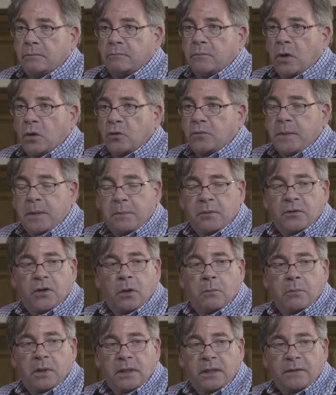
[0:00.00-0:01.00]
Most people
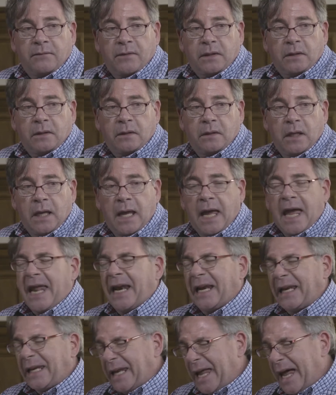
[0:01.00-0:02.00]
don't believe it,
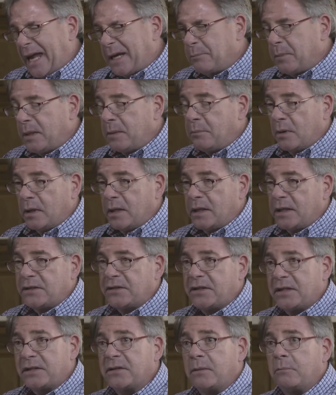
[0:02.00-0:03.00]
and a lot of people in the
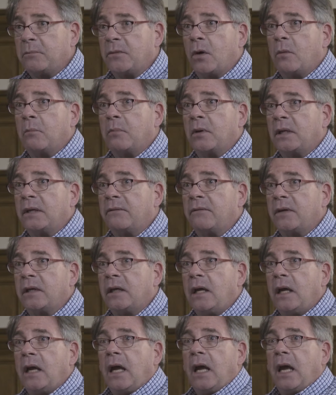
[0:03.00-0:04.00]
system don't believe it.
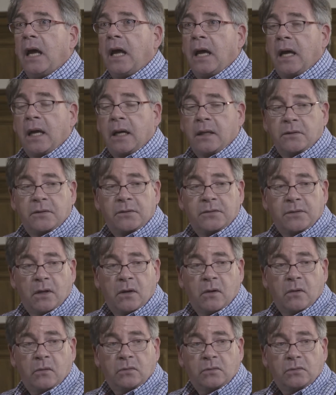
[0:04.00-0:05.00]
And
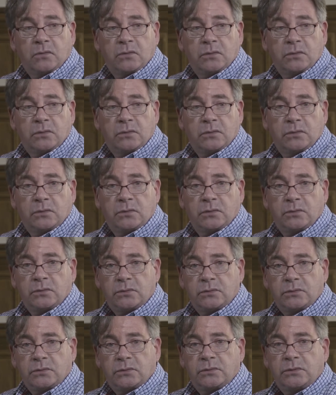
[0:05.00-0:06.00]
so,
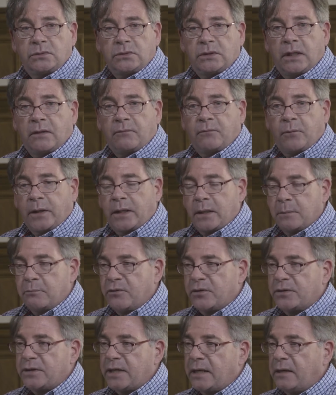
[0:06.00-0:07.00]
if we could
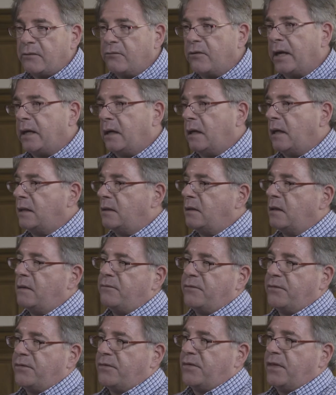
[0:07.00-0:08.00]
present it right, and I'd
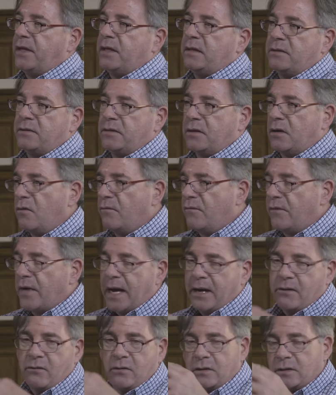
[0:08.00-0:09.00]
love things to go
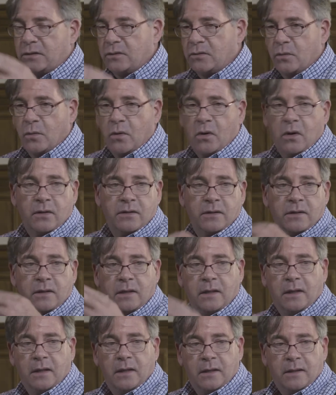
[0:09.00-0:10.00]
viral and do all
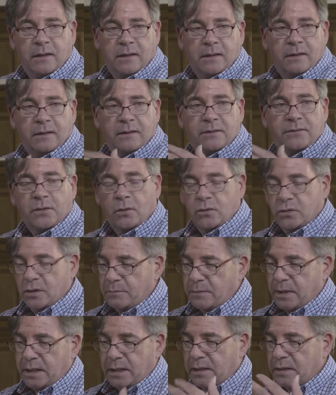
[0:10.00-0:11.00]
the
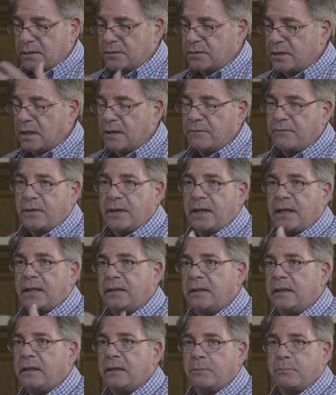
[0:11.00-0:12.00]
social media stuff, and
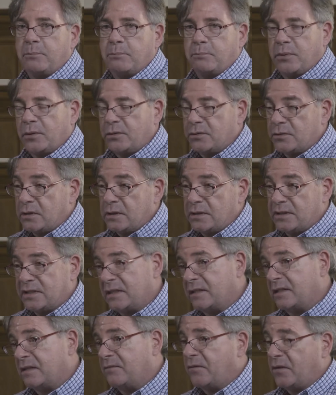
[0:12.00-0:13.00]
I'd need a personal
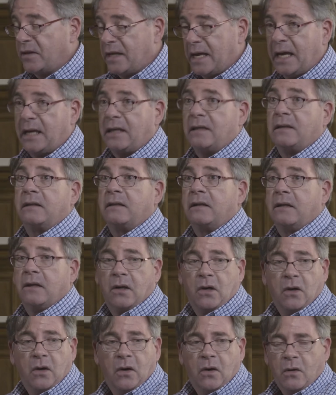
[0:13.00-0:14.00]
assistant for that, and
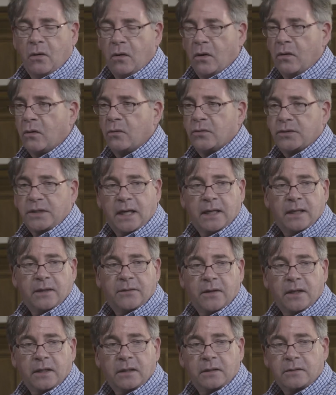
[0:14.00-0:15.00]
all those kind of
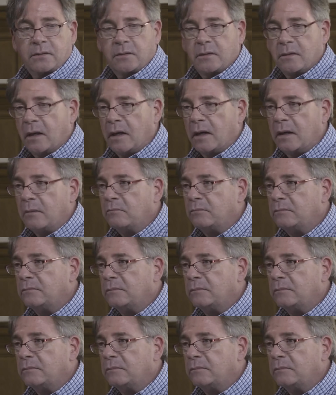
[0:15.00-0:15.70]
things.